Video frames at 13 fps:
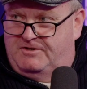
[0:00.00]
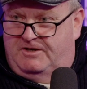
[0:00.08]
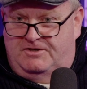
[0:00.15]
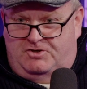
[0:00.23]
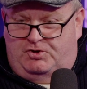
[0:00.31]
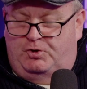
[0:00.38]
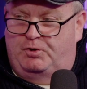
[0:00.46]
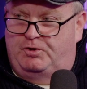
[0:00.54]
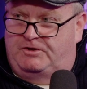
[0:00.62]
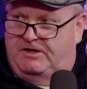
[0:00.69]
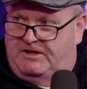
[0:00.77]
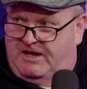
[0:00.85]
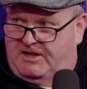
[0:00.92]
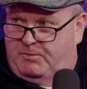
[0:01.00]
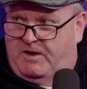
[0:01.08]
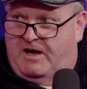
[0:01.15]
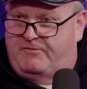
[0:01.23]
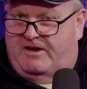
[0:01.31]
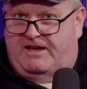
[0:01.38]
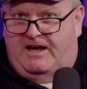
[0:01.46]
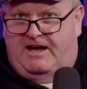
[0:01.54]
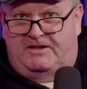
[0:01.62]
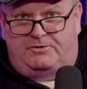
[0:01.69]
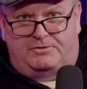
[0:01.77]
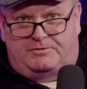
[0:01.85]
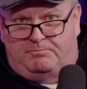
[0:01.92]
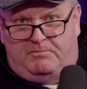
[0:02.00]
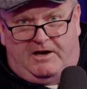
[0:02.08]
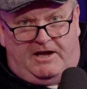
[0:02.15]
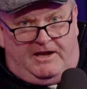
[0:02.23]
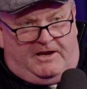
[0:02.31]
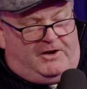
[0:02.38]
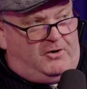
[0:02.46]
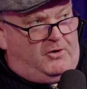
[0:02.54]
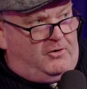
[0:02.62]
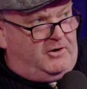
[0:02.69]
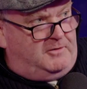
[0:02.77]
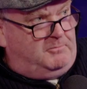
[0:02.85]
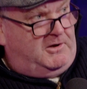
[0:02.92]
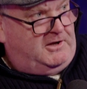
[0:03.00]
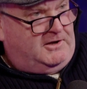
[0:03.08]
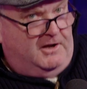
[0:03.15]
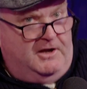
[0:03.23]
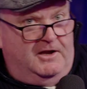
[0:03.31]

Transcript: you get stoned to death with avocados? My God, man.